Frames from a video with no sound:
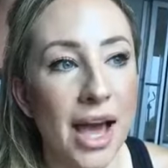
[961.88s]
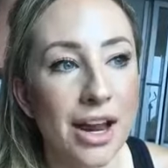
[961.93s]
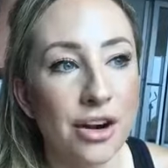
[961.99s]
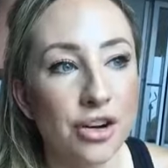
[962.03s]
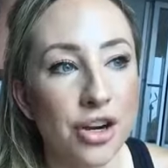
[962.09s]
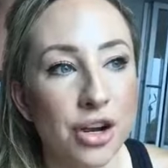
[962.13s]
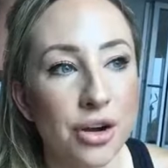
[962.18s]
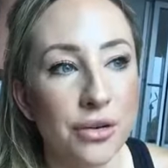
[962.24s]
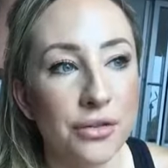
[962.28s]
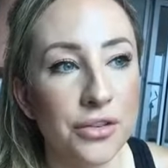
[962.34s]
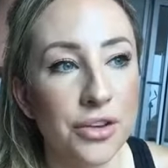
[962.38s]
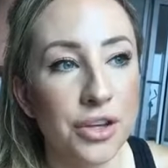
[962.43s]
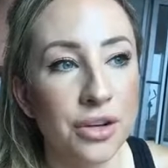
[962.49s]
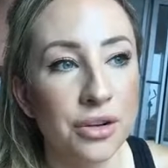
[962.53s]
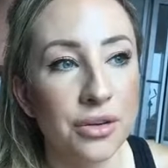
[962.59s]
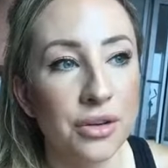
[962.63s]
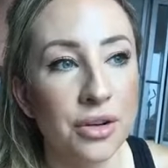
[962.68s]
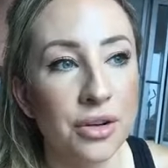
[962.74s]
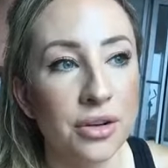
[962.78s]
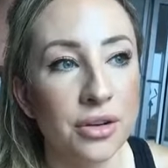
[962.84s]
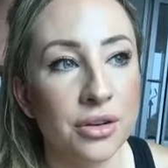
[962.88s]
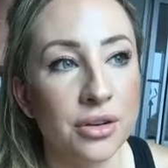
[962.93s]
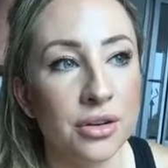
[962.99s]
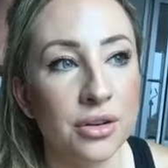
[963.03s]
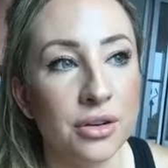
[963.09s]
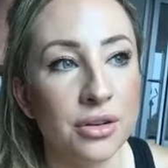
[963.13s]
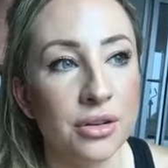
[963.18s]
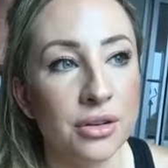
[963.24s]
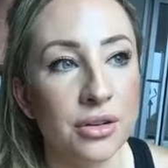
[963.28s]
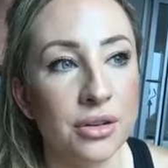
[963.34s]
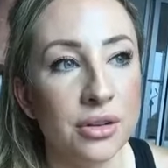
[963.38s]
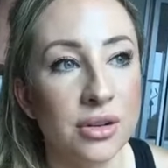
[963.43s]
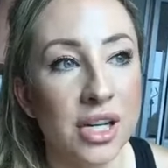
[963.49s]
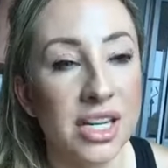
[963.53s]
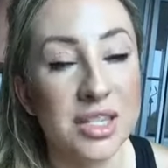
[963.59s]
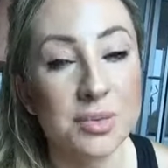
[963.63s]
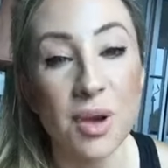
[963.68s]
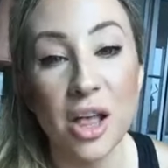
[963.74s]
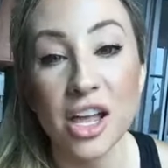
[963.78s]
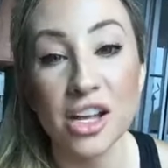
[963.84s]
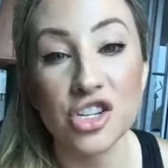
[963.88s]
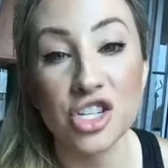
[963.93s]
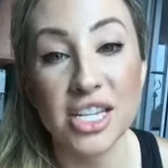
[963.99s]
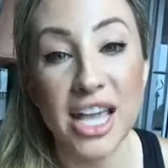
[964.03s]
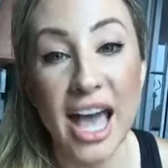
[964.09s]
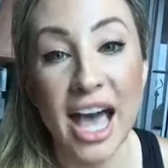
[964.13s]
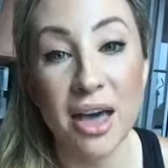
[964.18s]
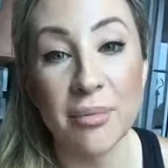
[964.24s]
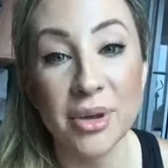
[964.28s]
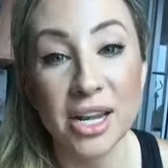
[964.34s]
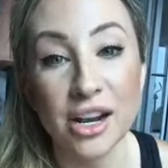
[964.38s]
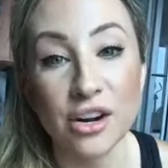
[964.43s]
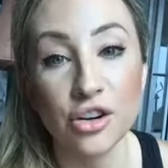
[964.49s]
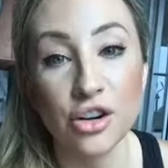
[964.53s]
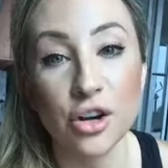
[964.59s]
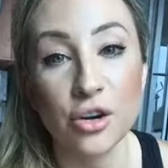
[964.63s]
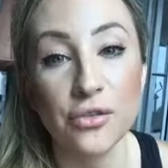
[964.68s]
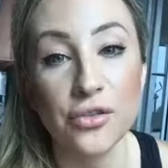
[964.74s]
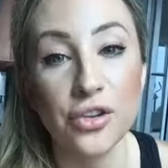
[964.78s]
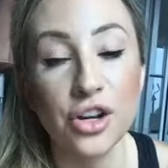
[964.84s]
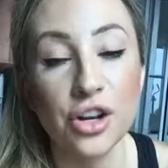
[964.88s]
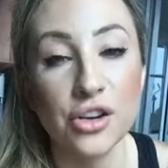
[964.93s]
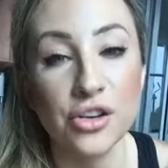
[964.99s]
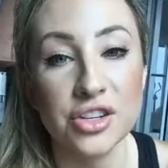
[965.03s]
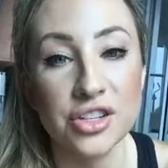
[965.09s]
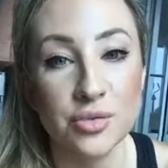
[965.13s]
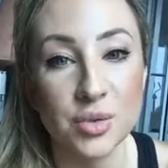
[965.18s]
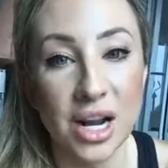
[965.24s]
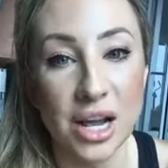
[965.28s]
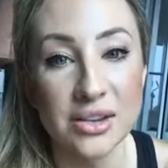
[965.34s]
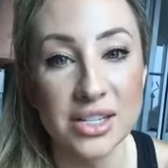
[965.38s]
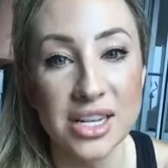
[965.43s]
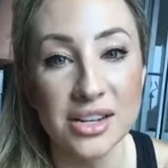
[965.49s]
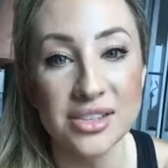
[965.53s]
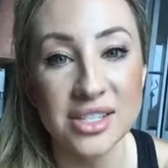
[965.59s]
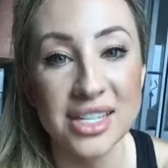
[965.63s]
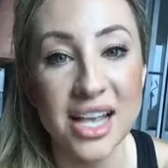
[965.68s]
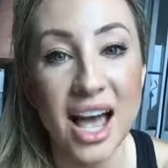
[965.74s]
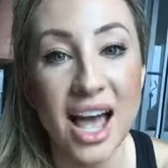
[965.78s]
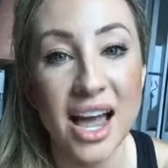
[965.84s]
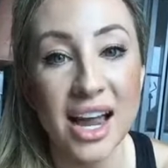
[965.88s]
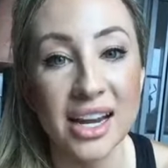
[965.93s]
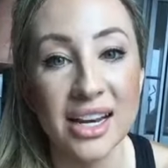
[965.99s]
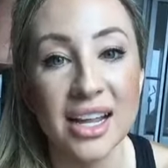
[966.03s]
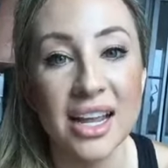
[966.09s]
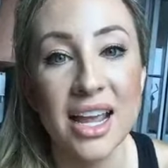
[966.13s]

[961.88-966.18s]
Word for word: know if you, it's probably just habit, I don't know if you noticed when I was outside,